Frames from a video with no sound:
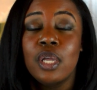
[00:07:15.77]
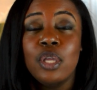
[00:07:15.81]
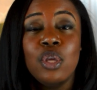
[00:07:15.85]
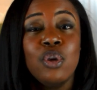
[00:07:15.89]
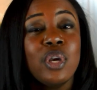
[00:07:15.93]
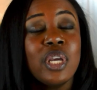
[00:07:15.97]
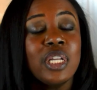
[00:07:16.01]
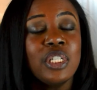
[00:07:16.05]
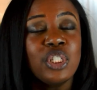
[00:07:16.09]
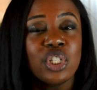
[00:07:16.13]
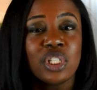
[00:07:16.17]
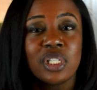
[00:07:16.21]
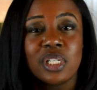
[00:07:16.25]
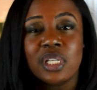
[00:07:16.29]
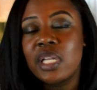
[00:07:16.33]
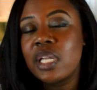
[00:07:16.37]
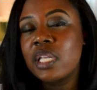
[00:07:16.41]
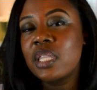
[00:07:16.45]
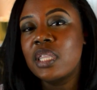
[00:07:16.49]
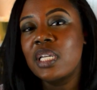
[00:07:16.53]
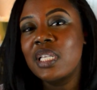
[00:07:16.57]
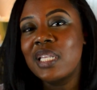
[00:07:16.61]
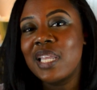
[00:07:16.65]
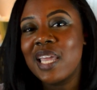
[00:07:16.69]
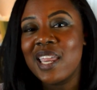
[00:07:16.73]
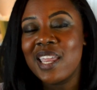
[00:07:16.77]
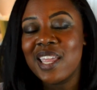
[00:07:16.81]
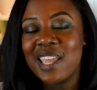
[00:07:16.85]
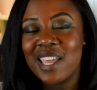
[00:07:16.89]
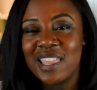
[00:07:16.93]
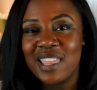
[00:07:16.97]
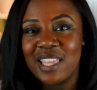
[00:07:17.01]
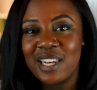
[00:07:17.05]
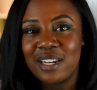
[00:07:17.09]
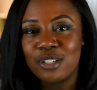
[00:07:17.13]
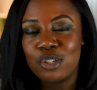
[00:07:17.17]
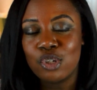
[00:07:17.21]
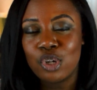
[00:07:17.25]
You can just click the link in
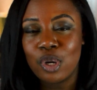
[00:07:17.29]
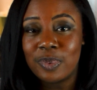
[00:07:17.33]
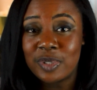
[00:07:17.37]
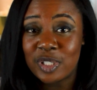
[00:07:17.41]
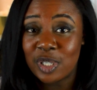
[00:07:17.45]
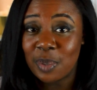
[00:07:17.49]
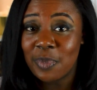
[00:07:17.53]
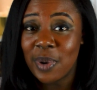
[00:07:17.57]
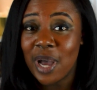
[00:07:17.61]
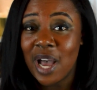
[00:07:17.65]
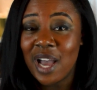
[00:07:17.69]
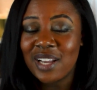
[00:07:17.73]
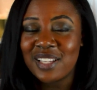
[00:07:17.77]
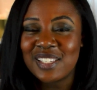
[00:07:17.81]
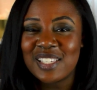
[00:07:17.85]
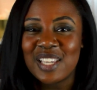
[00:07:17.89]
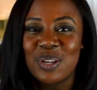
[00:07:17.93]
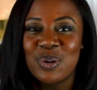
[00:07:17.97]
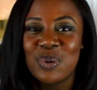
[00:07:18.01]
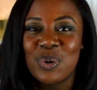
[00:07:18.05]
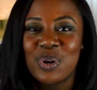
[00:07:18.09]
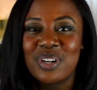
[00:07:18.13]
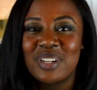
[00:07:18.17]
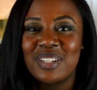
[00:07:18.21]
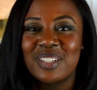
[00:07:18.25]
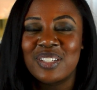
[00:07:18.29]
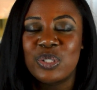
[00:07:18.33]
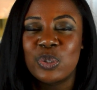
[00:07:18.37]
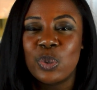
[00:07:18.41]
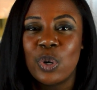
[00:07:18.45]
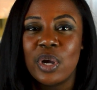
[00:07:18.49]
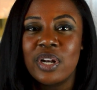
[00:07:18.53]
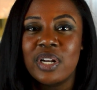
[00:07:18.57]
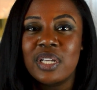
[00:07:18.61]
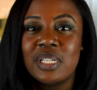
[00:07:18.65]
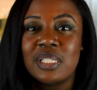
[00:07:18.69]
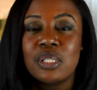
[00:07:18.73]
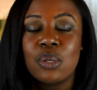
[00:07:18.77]
the description box in order to
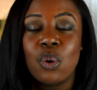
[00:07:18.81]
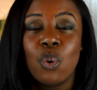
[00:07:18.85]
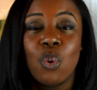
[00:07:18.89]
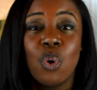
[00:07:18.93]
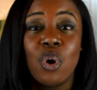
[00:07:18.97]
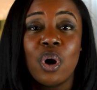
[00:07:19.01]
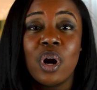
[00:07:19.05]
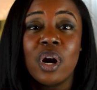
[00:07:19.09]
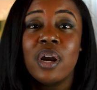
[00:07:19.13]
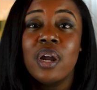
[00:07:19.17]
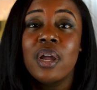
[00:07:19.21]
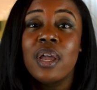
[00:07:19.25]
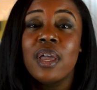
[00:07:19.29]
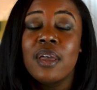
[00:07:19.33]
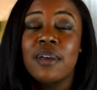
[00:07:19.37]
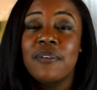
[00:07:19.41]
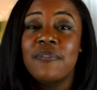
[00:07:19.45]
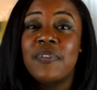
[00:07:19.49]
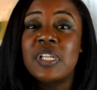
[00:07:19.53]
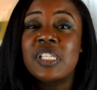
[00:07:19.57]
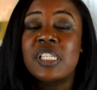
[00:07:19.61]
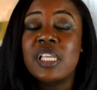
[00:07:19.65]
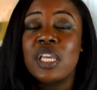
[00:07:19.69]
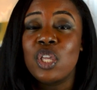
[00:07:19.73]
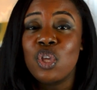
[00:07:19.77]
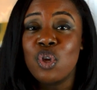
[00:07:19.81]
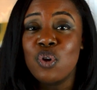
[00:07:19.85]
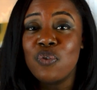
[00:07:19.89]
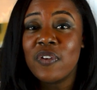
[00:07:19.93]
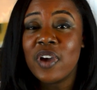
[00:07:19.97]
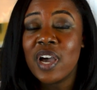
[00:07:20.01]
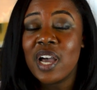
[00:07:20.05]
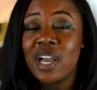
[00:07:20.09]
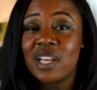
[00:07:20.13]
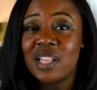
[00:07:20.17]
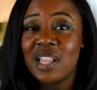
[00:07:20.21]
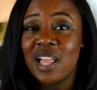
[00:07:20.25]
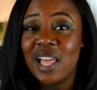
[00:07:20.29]
join us, or visit
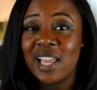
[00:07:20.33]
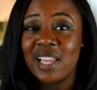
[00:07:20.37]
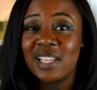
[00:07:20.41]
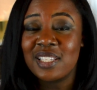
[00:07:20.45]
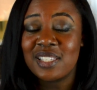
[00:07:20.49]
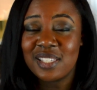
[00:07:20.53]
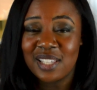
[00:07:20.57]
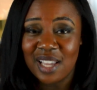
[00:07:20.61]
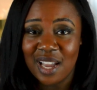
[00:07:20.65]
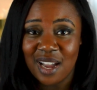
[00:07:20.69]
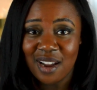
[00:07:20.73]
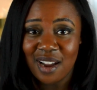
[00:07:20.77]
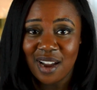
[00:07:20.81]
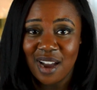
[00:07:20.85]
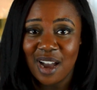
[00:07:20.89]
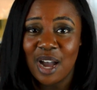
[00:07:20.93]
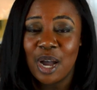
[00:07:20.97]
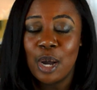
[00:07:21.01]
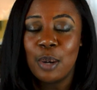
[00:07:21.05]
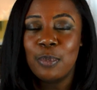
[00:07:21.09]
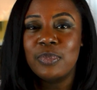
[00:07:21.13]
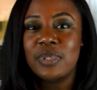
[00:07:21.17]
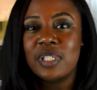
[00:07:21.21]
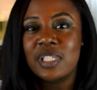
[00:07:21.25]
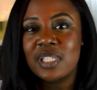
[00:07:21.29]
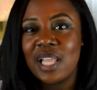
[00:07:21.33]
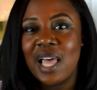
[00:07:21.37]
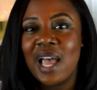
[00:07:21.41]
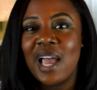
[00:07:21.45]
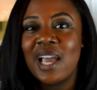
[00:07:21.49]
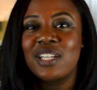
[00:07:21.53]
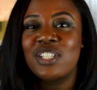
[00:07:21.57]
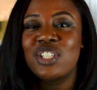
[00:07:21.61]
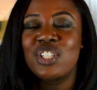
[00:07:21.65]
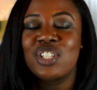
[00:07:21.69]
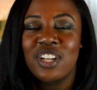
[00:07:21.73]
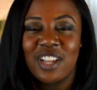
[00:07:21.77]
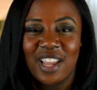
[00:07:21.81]

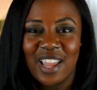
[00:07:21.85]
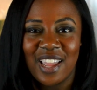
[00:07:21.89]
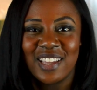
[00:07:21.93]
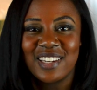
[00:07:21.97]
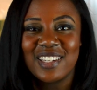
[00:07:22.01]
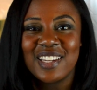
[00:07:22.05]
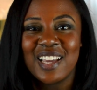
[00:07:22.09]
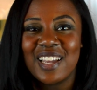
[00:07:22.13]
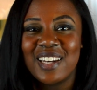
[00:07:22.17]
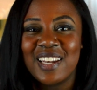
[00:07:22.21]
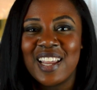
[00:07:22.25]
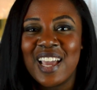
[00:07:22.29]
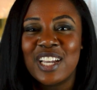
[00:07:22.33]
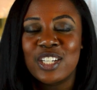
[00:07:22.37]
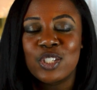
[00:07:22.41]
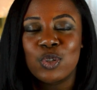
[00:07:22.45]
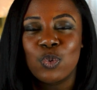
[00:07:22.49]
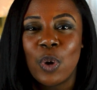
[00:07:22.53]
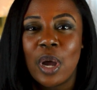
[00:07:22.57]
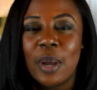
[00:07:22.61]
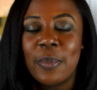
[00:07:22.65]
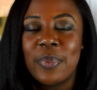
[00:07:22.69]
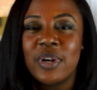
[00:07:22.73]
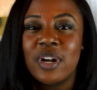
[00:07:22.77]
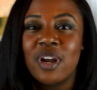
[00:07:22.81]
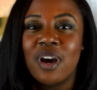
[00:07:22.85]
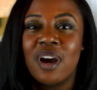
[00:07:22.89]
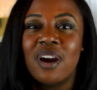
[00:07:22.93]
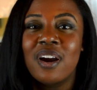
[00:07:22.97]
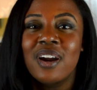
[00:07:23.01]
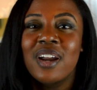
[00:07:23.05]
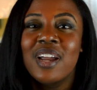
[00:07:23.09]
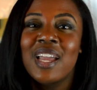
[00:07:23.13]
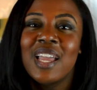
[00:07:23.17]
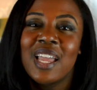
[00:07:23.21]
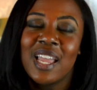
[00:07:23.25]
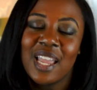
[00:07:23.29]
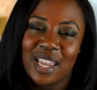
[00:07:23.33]
youvegotclients.com/anti-webinar
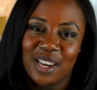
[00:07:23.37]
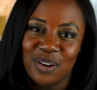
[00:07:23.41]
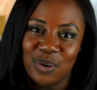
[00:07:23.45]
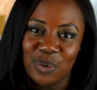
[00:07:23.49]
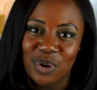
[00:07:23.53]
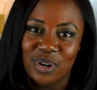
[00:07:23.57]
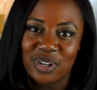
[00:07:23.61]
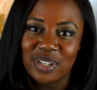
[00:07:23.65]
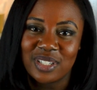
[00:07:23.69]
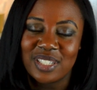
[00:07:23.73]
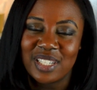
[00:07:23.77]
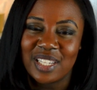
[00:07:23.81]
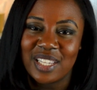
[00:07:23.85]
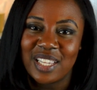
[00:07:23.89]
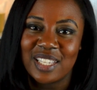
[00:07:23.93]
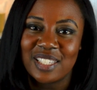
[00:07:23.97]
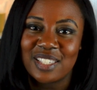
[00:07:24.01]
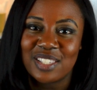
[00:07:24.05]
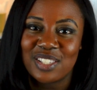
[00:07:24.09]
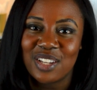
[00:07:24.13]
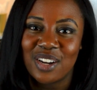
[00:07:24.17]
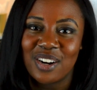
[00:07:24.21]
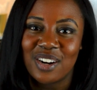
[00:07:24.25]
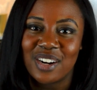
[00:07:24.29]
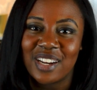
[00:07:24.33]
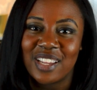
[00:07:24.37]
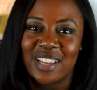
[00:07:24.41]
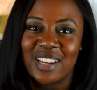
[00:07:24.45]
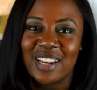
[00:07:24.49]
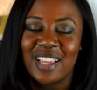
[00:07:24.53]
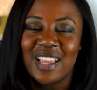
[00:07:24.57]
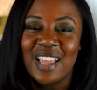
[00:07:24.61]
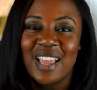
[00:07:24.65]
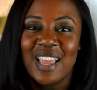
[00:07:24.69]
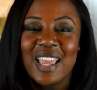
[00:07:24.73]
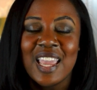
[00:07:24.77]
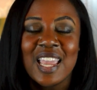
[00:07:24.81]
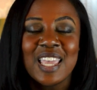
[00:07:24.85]
in order to get started.
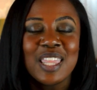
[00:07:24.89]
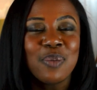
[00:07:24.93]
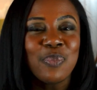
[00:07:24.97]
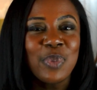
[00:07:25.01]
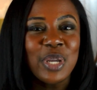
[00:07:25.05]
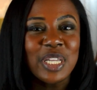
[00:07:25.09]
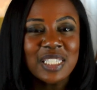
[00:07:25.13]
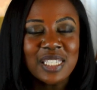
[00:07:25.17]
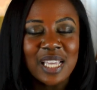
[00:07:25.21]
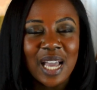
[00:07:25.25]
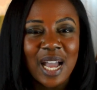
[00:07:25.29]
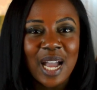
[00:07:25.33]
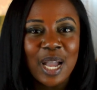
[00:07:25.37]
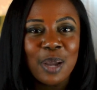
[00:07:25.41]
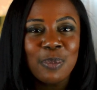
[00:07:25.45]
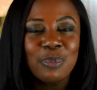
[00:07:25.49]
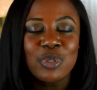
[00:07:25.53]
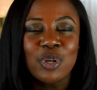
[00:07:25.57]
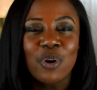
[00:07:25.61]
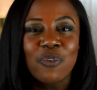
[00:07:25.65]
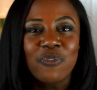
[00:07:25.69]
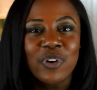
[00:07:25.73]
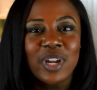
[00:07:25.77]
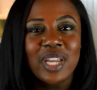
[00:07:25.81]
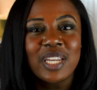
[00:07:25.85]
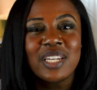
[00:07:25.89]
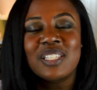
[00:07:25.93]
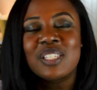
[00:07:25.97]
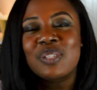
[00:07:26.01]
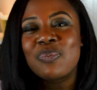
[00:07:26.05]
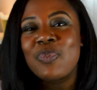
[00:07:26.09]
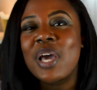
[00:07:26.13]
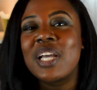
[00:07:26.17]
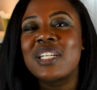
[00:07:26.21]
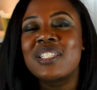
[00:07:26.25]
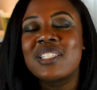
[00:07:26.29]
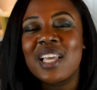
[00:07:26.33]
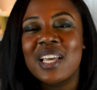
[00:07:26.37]
In the meantime, don't forget to
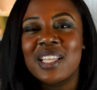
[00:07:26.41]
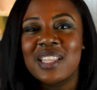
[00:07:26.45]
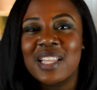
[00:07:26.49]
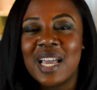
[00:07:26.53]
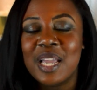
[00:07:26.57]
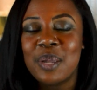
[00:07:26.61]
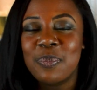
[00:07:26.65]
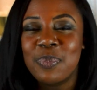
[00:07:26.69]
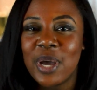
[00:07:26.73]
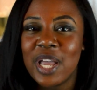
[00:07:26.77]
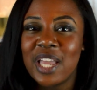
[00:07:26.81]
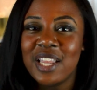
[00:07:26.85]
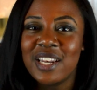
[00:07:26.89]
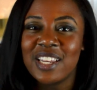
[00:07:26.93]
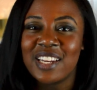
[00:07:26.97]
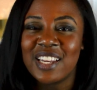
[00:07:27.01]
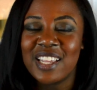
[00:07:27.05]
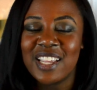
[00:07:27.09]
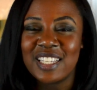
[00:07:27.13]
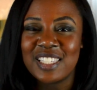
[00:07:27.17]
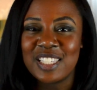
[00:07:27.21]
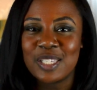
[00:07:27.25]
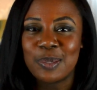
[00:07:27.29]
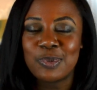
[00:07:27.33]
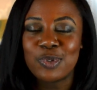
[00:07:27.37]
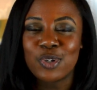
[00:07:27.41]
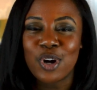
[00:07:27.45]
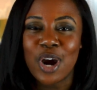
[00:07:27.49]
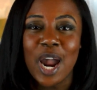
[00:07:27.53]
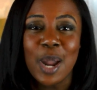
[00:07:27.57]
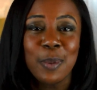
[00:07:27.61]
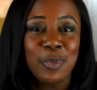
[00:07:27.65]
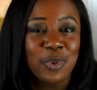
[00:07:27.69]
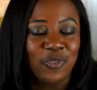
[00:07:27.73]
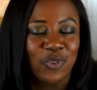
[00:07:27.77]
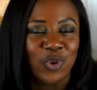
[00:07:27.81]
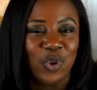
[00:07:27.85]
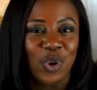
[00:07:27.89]
smash that like button and hit
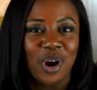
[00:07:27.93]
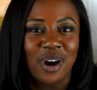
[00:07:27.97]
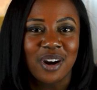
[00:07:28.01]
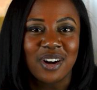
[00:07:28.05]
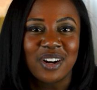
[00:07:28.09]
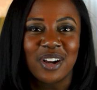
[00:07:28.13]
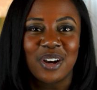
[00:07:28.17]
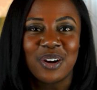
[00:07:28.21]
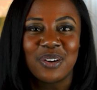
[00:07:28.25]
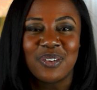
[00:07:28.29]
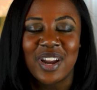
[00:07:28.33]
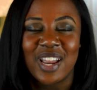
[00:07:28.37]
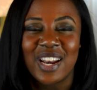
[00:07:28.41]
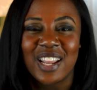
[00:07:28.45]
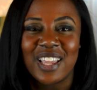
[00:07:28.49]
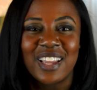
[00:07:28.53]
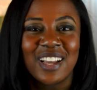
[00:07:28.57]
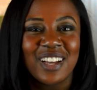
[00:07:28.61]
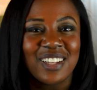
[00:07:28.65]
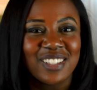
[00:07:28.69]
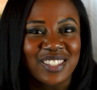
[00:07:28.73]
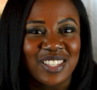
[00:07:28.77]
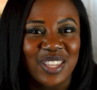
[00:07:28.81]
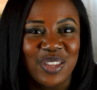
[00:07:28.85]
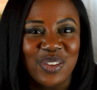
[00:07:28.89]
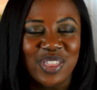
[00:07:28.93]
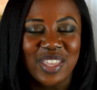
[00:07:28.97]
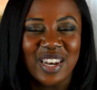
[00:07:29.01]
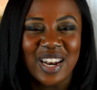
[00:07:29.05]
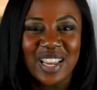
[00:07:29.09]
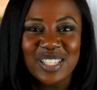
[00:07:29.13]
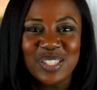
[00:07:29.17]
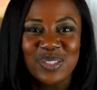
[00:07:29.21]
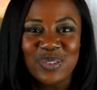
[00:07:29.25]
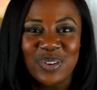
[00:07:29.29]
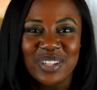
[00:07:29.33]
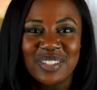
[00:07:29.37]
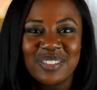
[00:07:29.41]
subscribe if you aren't already. I'll see you in the
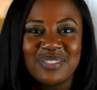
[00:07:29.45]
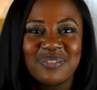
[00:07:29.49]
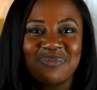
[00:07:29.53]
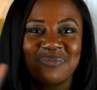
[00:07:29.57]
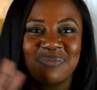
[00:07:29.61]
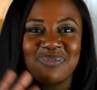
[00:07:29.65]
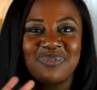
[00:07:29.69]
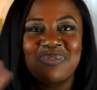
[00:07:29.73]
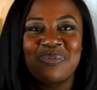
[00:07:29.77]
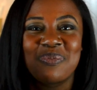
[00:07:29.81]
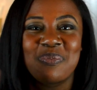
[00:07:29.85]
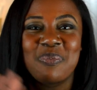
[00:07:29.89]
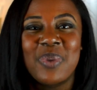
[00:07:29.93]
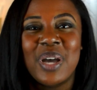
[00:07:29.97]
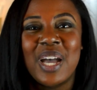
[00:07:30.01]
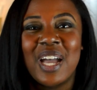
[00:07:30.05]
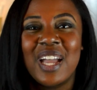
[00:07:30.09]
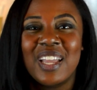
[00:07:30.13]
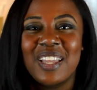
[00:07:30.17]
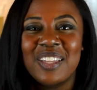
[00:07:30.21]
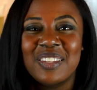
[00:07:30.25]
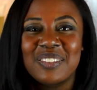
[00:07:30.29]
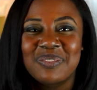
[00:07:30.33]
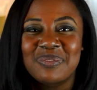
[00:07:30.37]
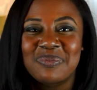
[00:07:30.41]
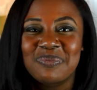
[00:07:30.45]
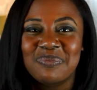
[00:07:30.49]
next one. Bye.